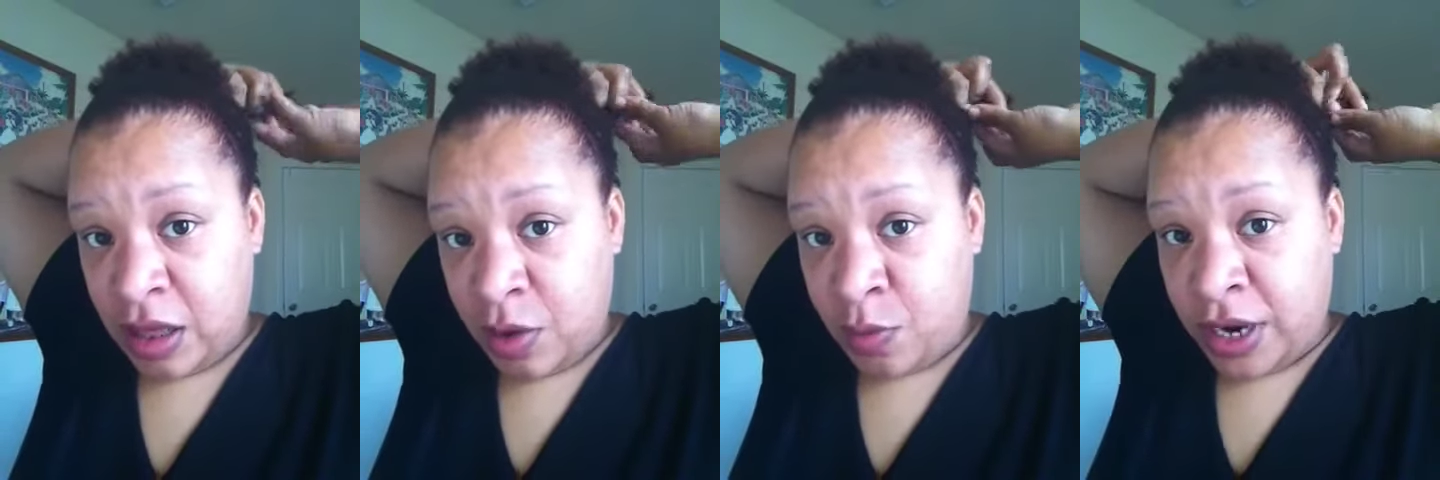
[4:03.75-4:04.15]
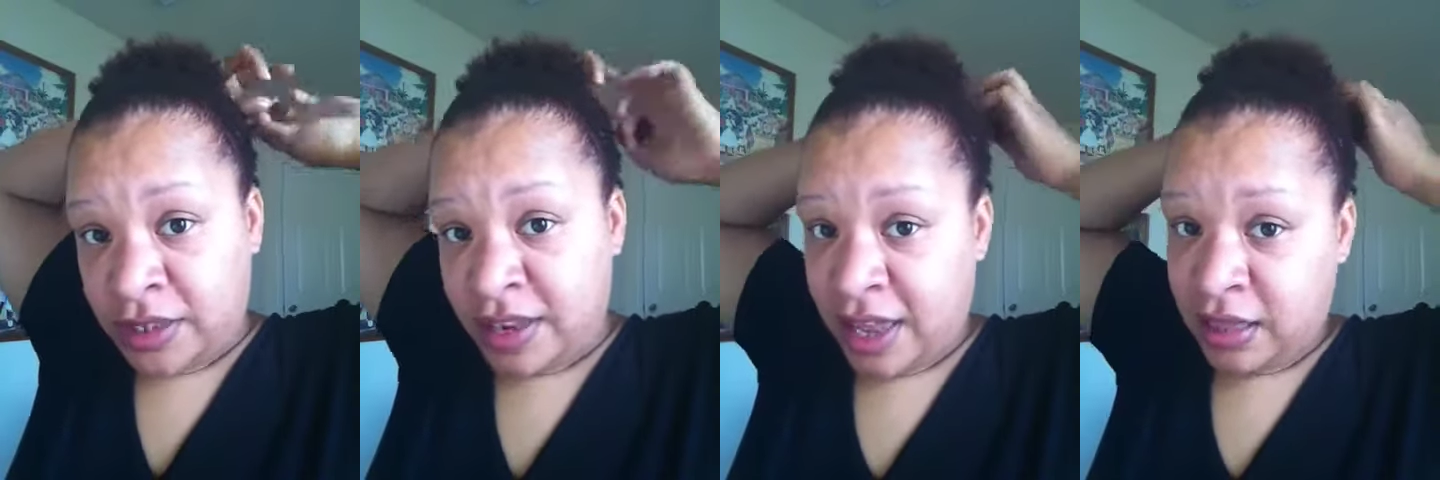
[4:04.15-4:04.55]
When I
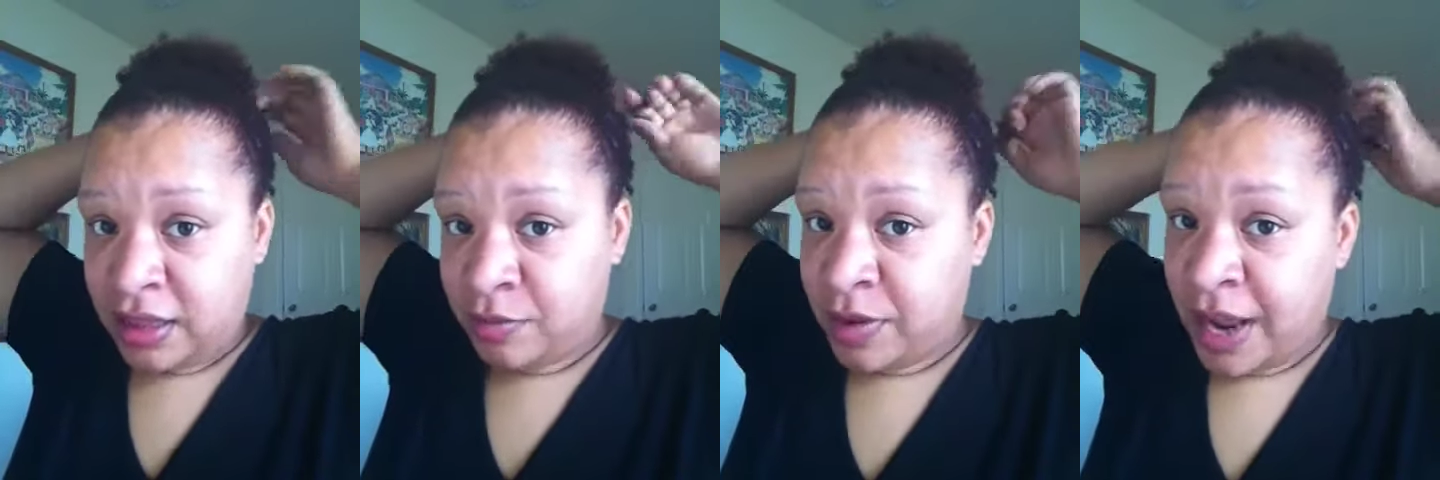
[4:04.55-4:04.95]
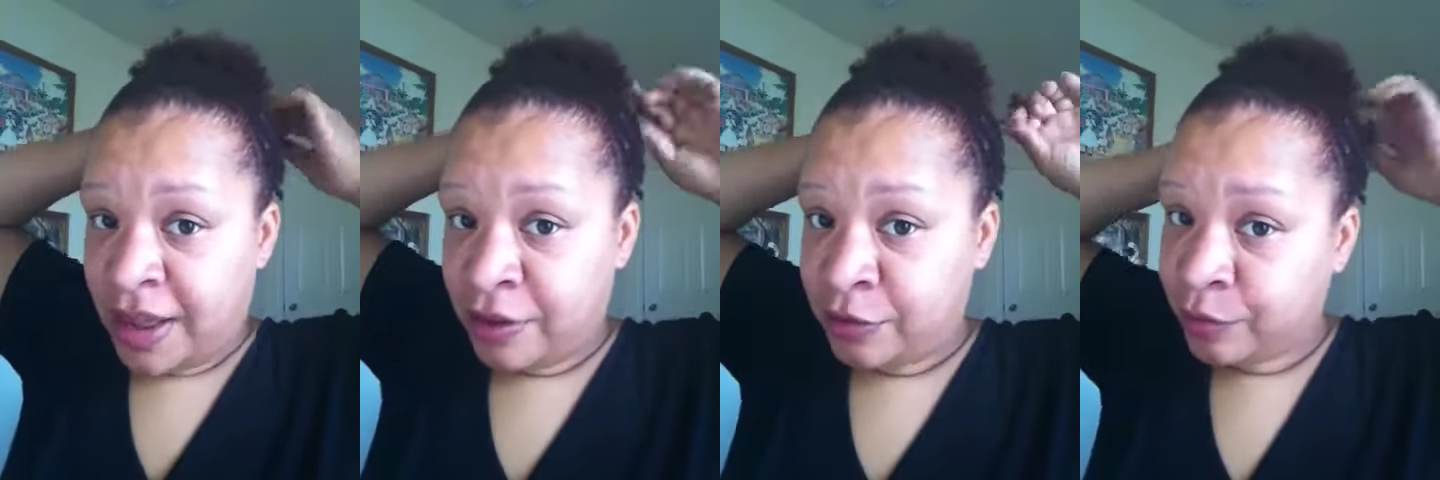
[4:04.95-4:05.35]
take them
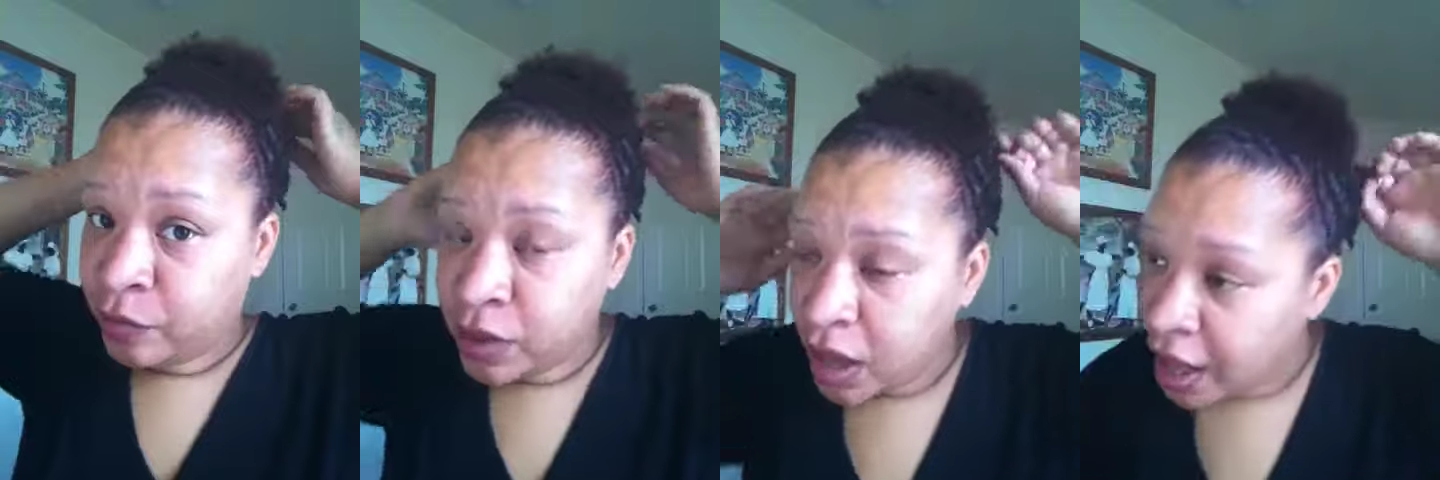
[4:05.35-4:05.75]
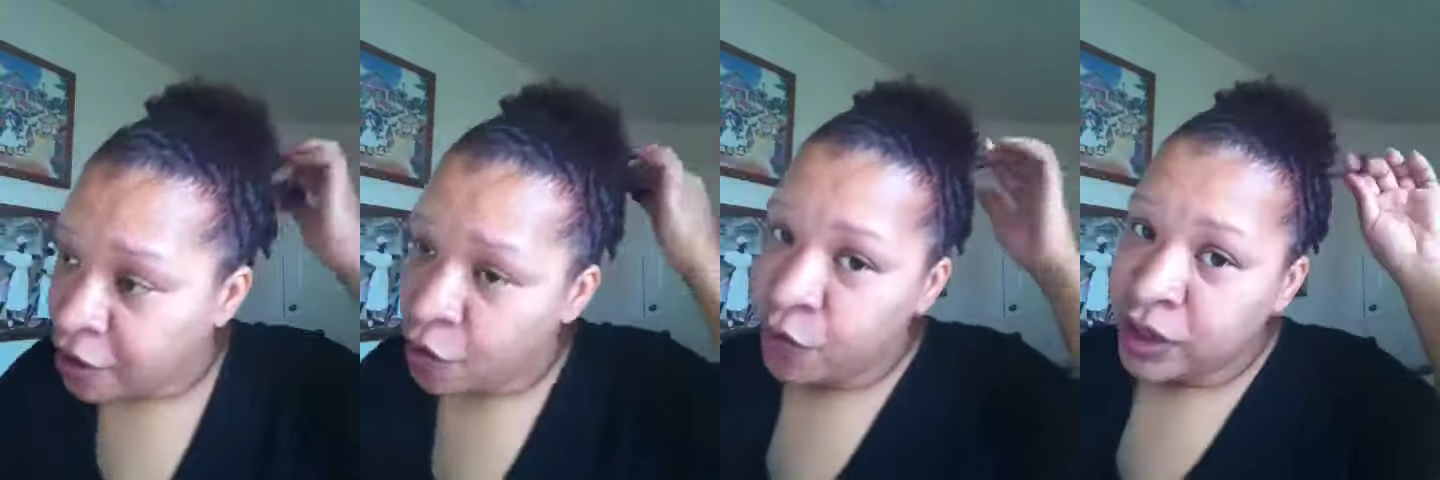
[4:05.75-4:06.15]
down, I
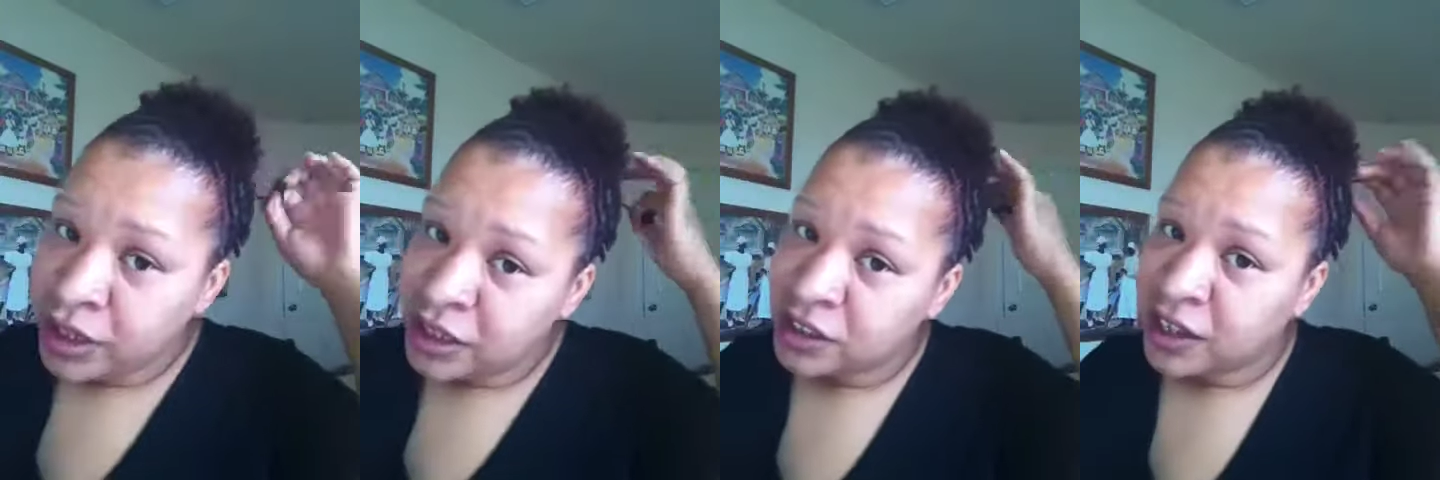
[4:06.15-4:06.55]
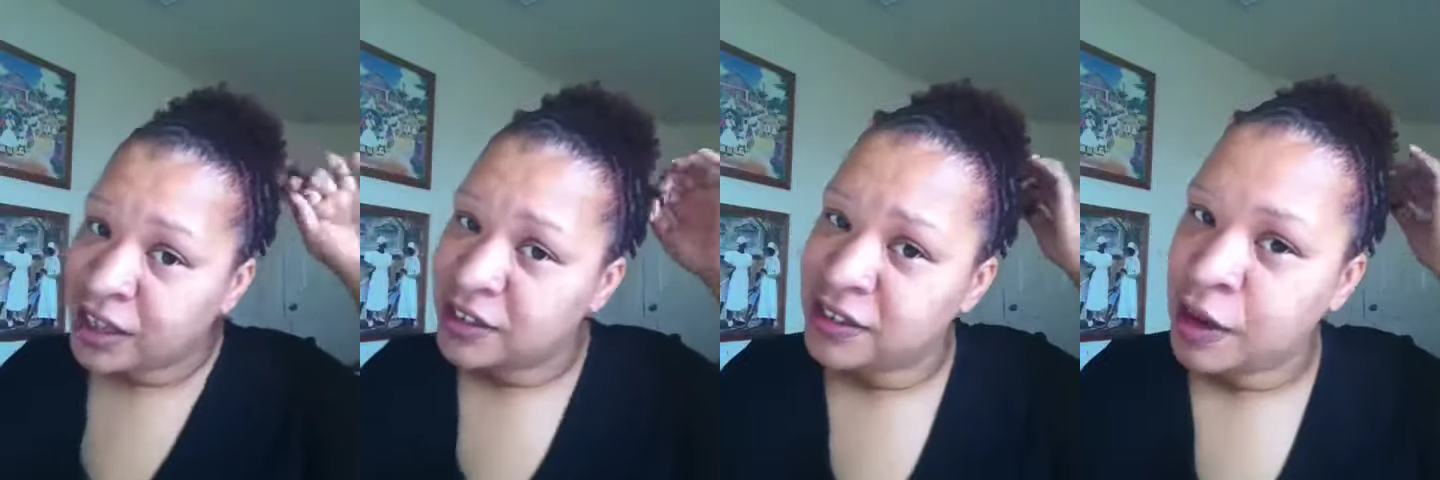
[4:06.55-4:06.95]
don't really just like
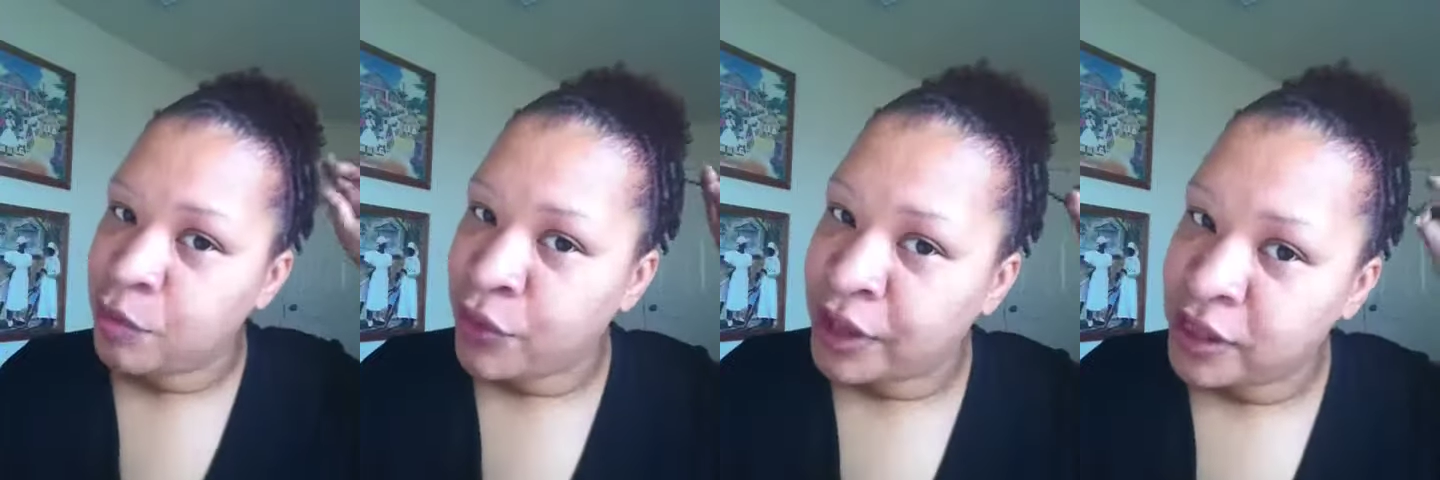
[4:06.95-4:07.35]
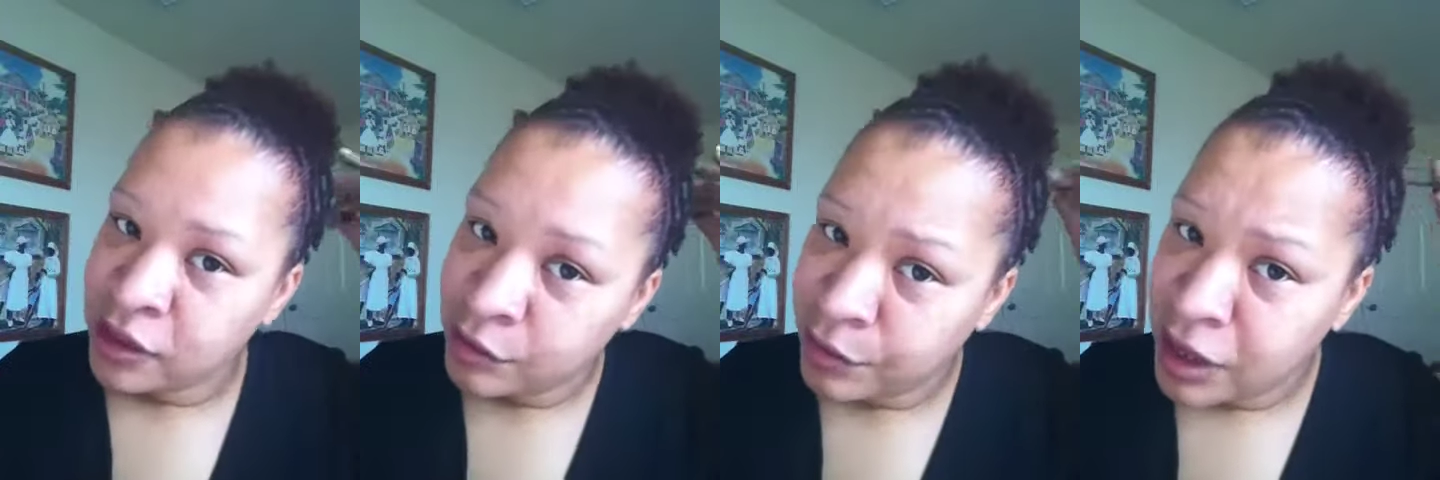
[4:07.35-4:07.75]
separate them